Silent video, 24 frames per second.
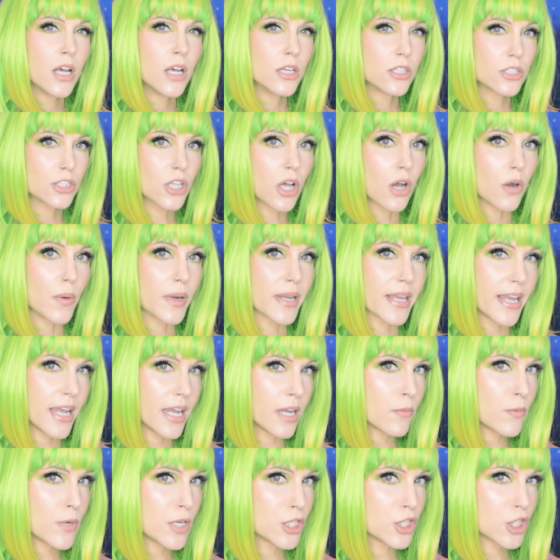So
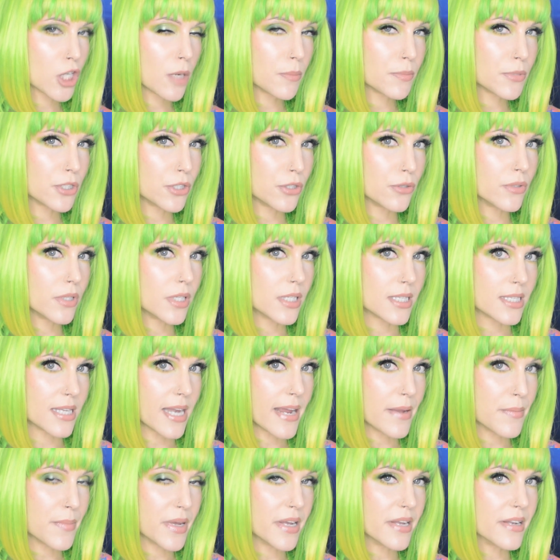can we jump to the
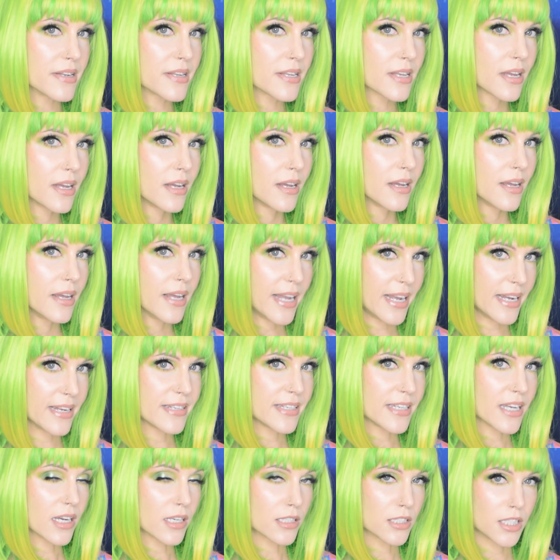statement,
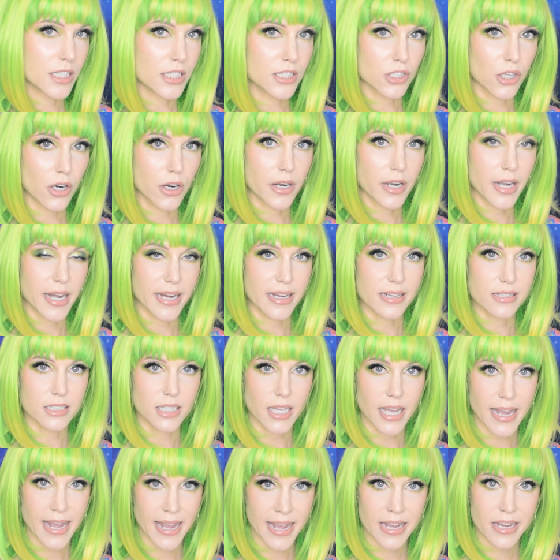antioxidants are
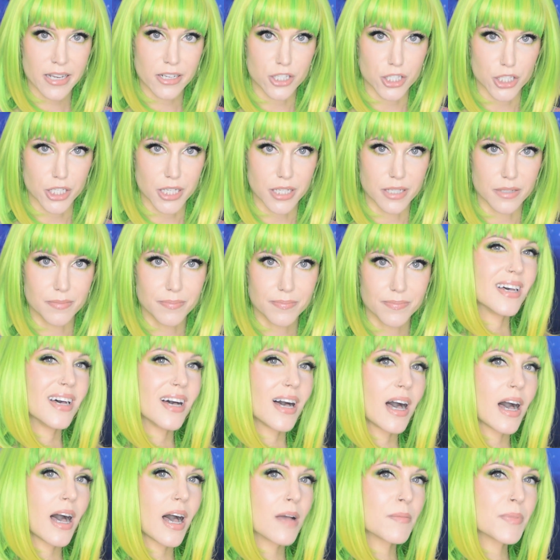anti-aging?
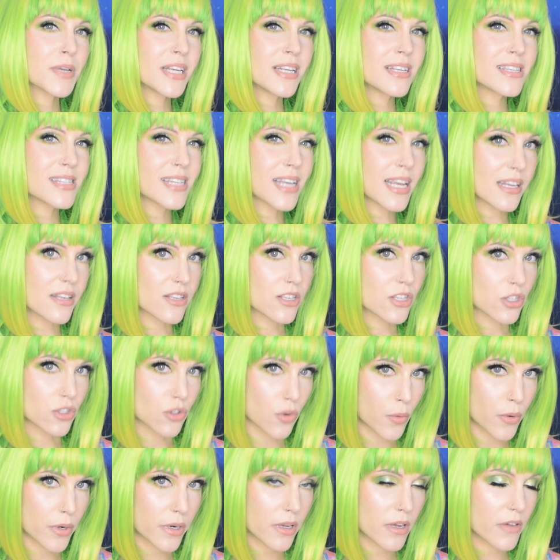I'm gonna say
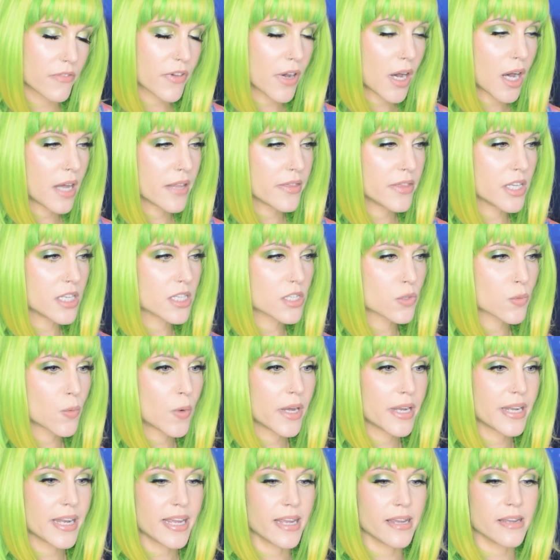sort of on this
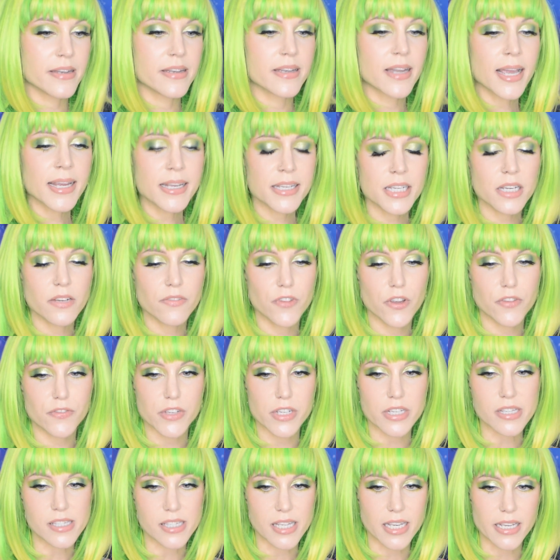one. In
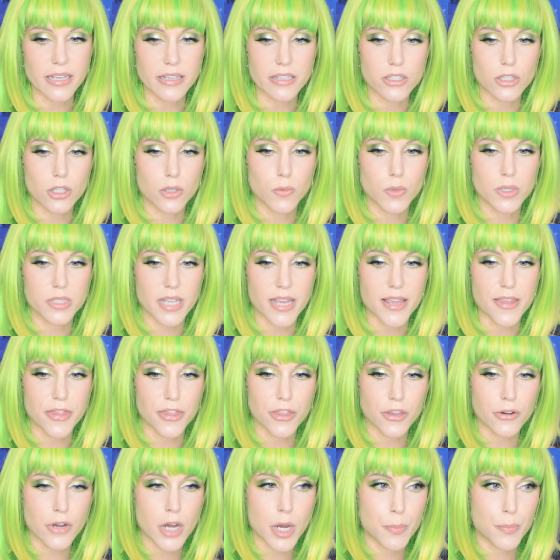1956, there was a
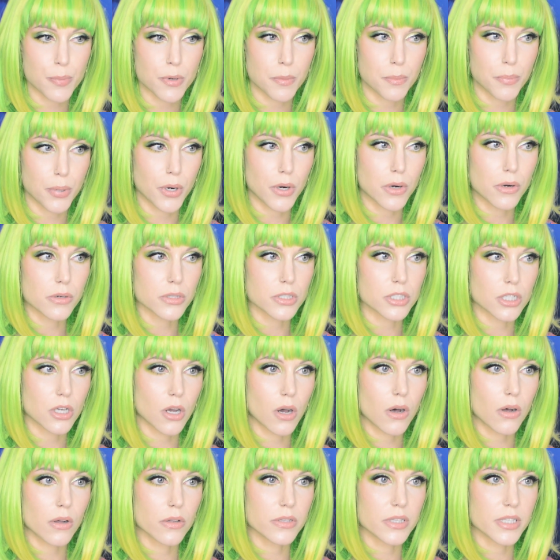theory proposed
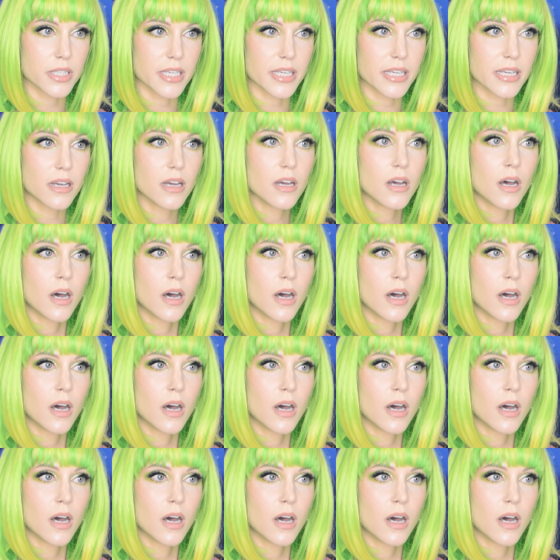called the